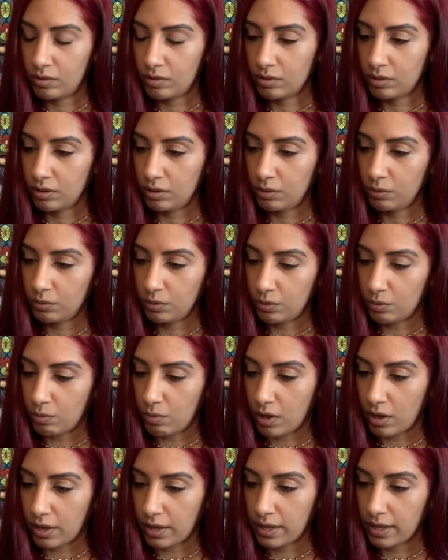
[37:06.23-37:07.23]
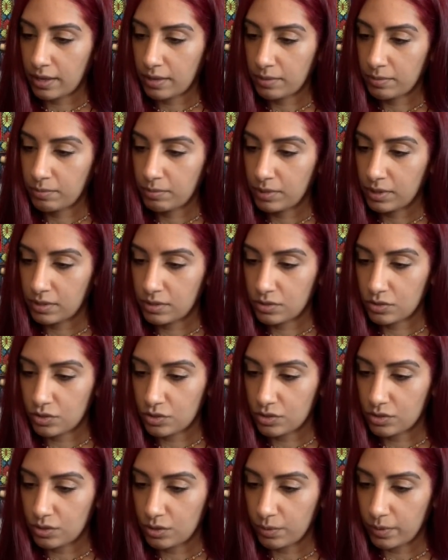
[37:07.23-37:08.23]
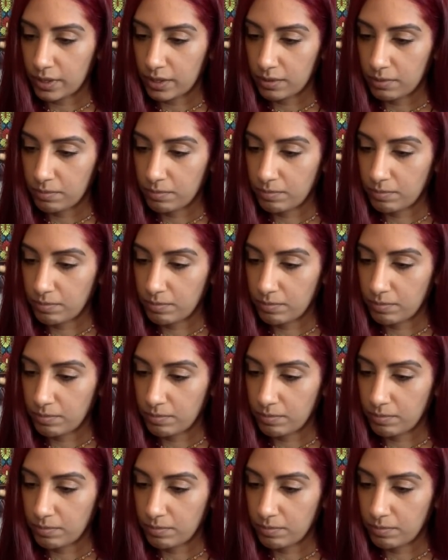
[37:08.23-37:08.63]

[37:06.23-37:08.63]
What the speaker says: I don't know why. Let's just do it.